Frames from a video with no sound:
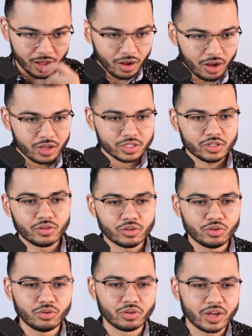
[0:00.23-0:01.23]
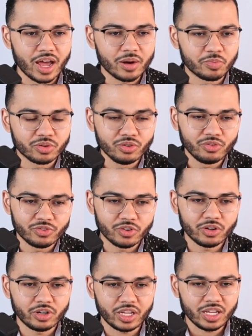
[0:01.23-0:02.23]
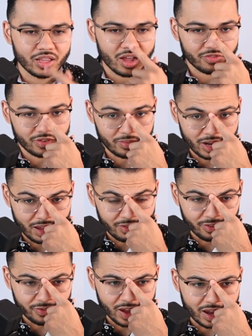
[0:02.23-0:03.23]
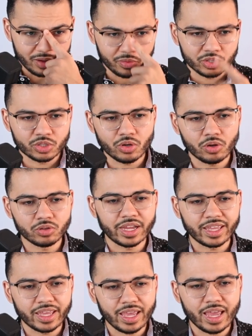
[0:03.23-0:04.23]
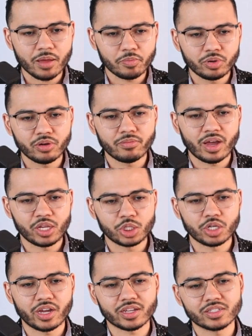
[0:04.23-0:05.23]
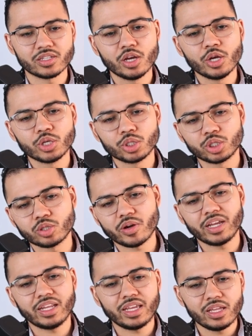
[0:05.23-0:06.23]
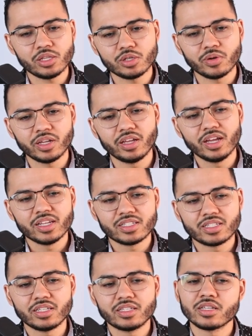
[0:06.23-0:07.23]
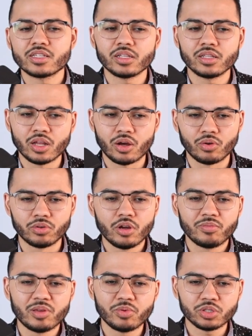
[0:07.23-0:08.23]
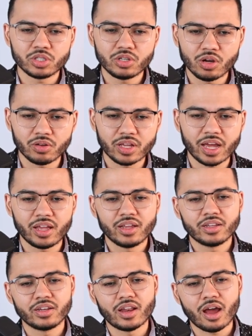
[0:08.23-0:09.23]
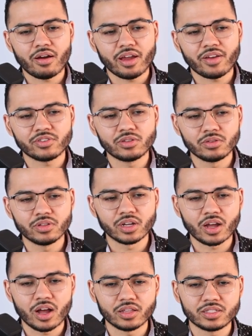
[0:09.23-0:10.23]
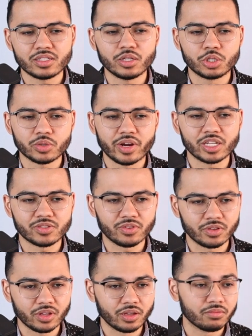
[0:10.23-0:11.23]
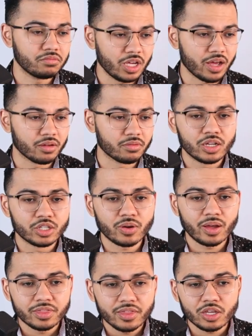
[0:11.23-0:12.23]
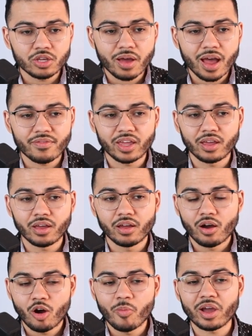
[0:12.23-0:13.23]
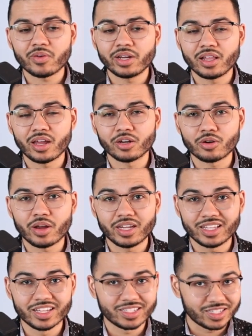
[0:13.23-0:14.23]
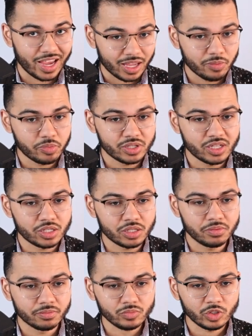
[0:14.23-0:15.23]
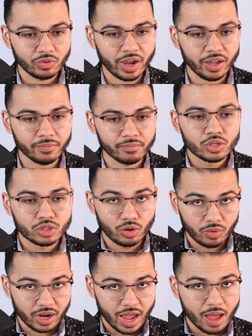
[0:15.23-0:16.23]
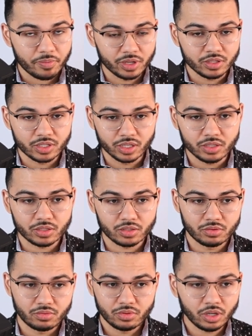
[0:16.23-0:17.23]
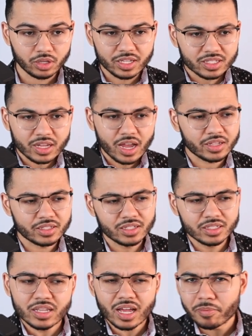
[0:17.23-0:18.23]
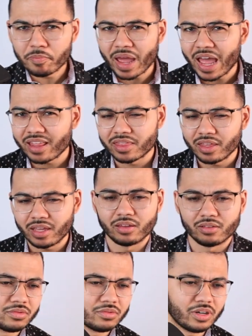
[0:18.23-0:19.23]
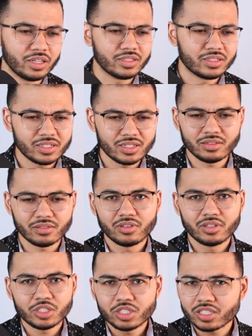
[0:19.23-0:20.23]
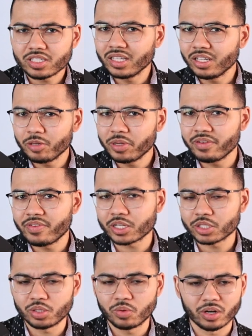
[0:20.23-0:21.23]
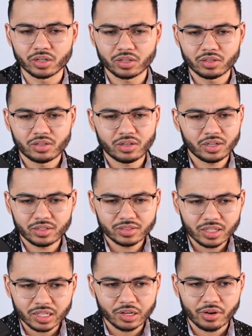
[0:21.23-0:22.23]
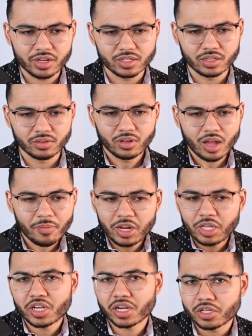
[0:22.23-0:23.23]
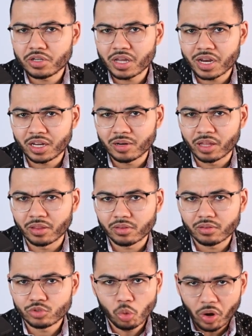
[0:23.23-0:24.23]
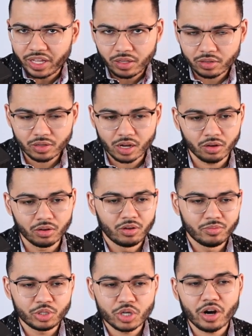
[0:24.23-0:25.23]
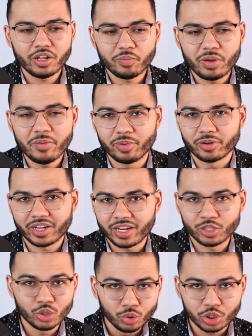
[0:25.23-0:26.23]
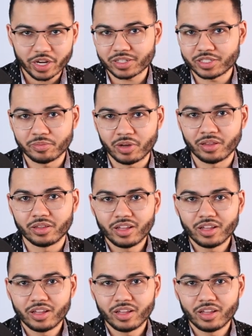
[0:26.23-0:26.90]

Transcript: Also, cool, got approved for HELOC from Navy Fed and was told I can't put my checks straight into it since it's a loan. People should know that. Now I have to do the constant transfer thing. Yeah. So I think you have a home equity line of credit in the second position, right? So what happens is, look, this guys, this is not a bad thing, right? It's just a little bit of extra work, right? It's nothing crazy. How many checks are you getting in a month? 20? No. Majority of people are getting 2 checks a month.